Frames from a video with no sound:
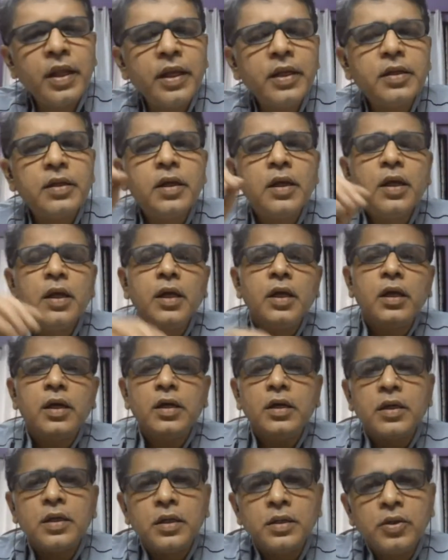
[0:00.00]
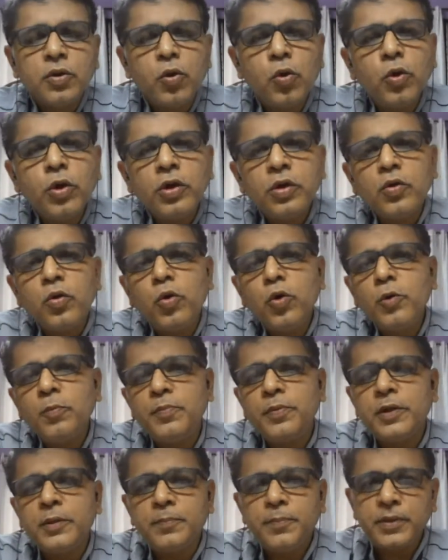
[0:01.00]
Then the
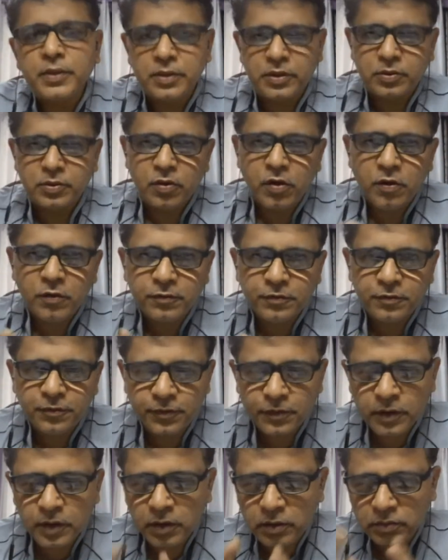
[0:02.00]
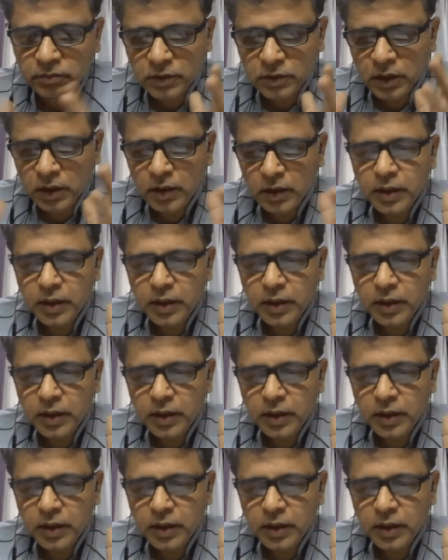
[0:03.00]
whole purpose of